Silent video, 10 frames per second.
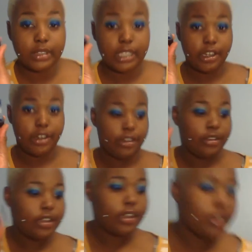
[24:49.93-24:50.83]
Here you
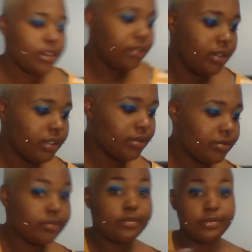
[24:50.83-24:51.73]
go.
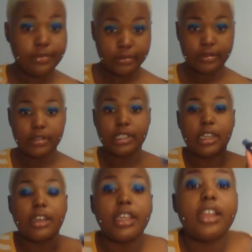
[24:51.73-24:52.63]

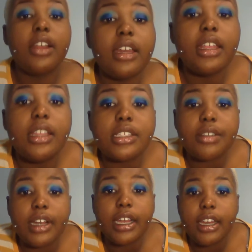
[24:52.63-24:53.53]
Now here it is
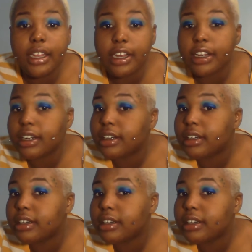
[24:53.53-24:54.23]
right here.